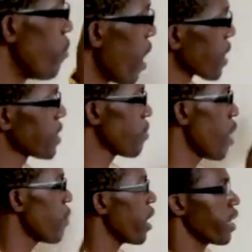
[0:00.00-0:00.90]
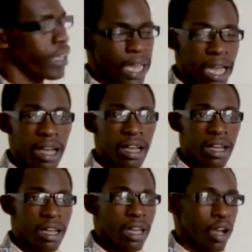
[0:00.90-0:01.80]
maximum area
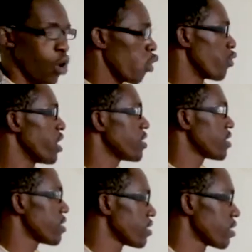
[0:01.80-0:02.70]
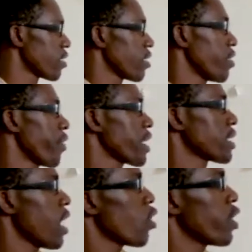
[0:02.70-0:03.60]
of this
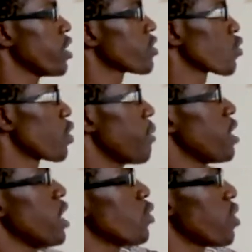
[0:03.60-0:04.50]
rectangle inscribed into